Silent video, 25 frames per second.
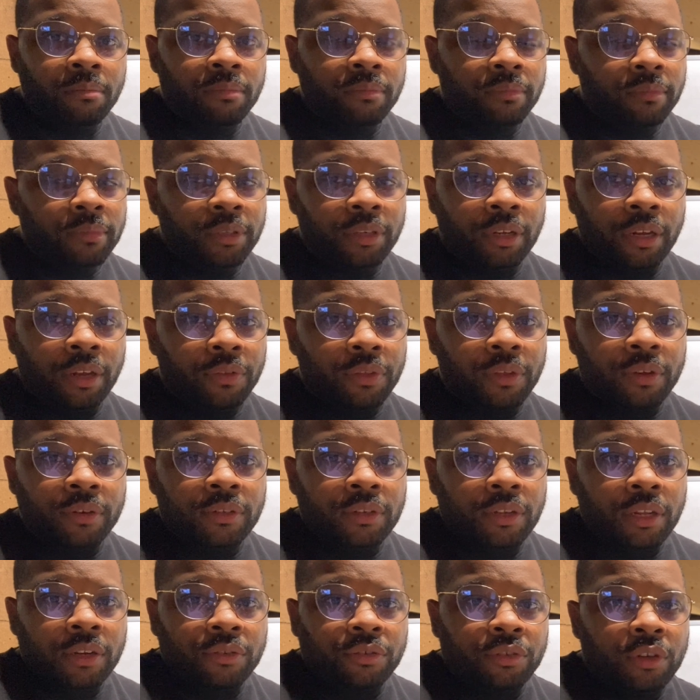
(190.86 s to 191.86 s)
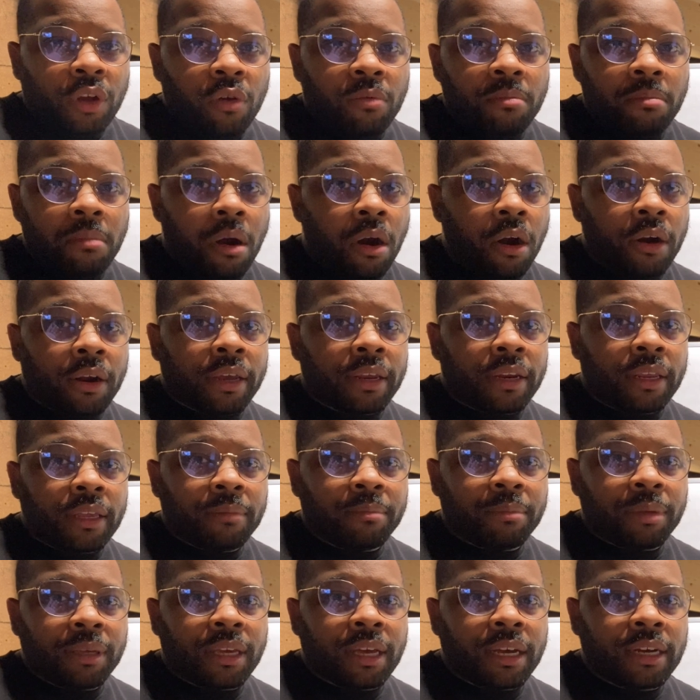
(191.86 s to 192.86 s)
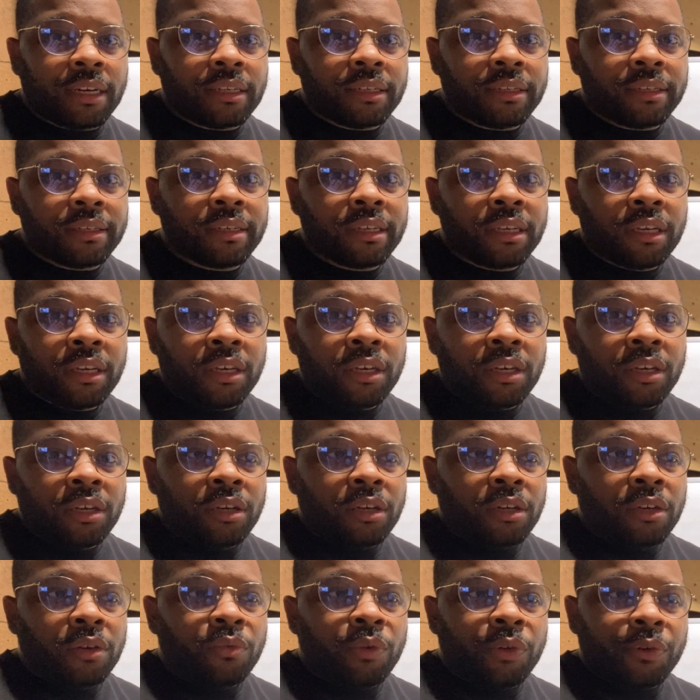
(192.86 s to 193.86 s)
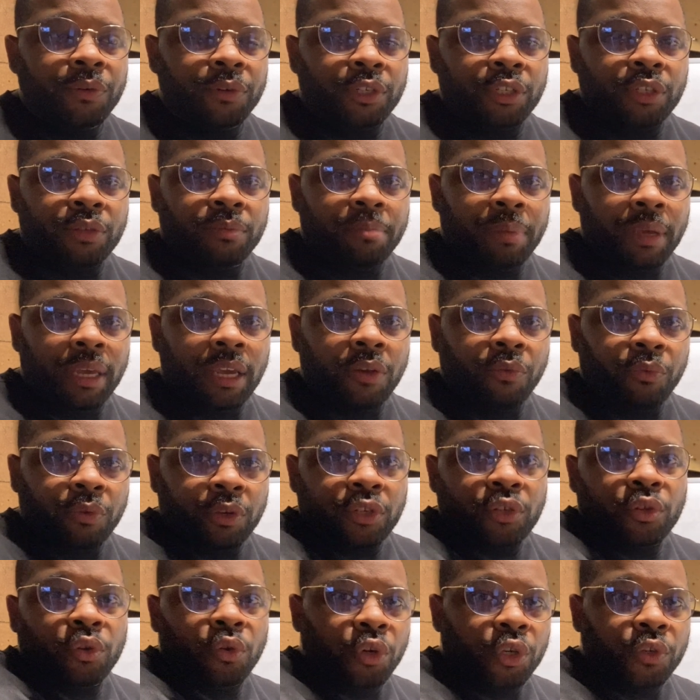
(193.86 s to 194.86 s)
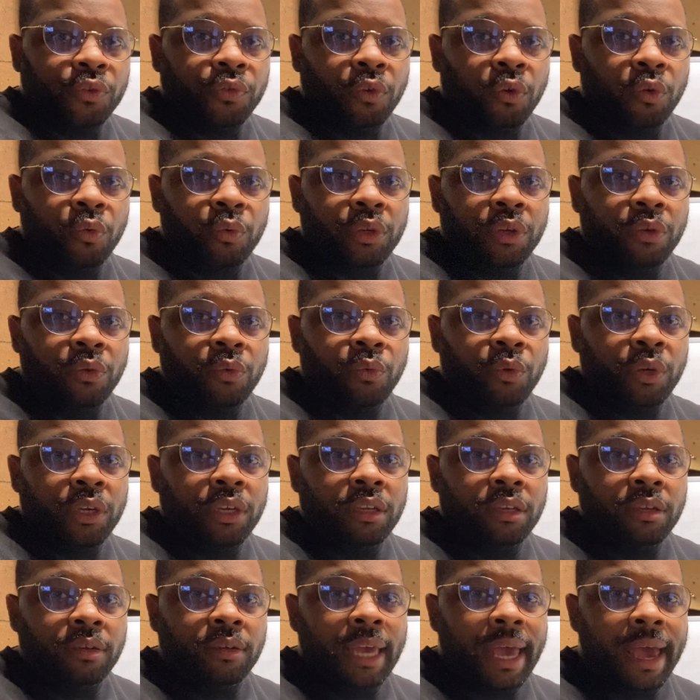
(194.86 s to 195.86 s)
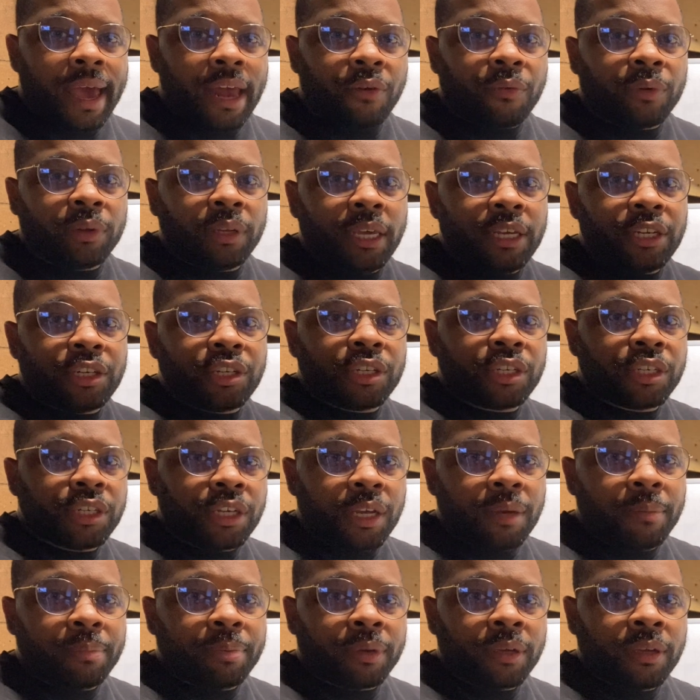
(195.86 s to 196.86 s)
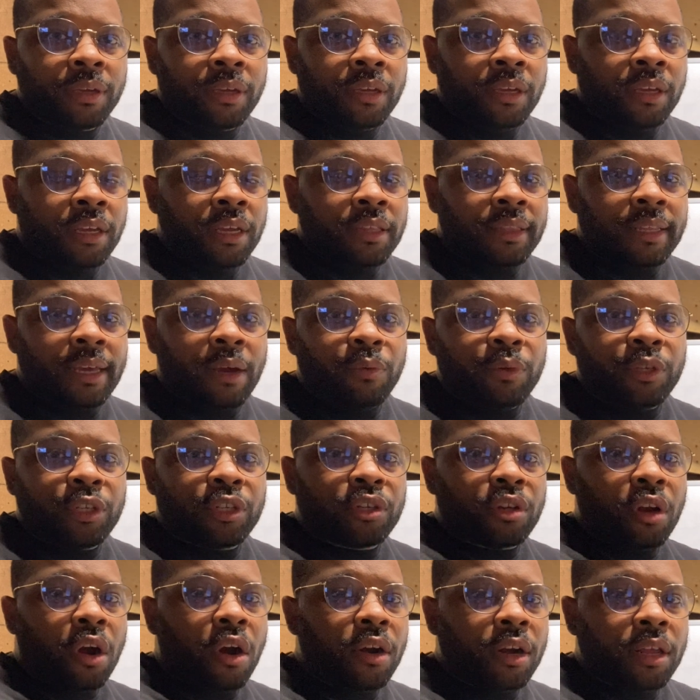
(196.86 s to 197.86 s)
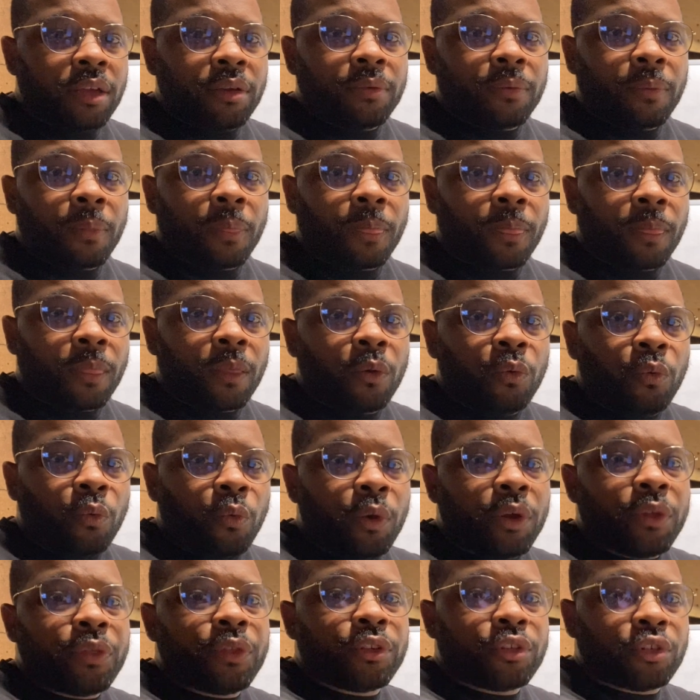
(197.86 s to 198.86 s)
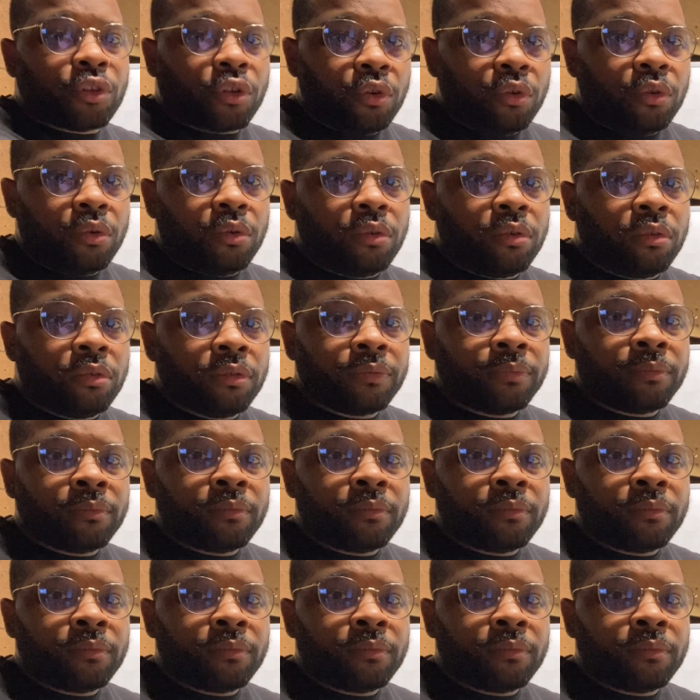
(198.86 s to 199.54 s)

You know, there's no marketing because we were just being resourceful. We had a relationship that we started with the school.